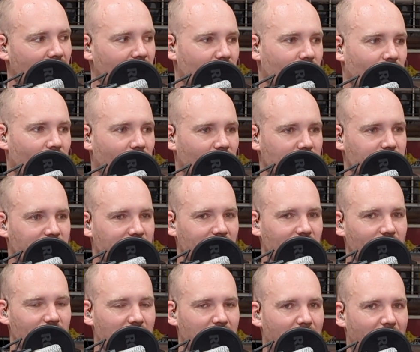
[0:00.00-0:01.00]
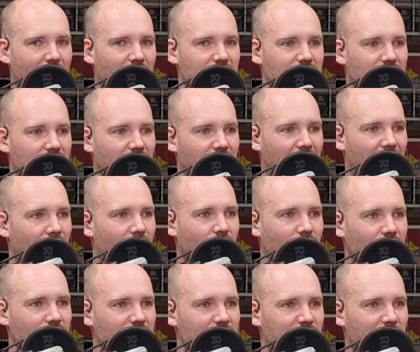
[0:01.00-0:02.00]
it worked. But you look at Paris, you're like, how are
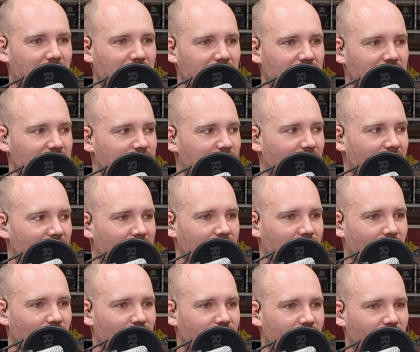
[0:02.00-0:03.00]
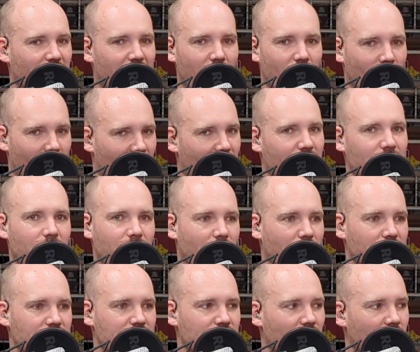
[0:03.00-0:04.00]
all these buildings big and beautiful, and why are the
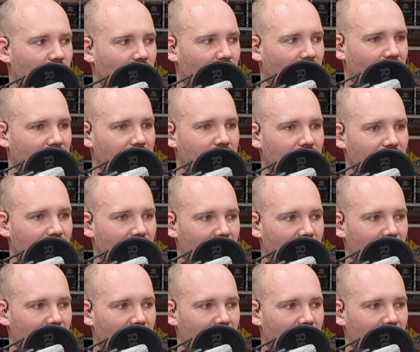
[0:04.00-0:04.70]
roads so wide?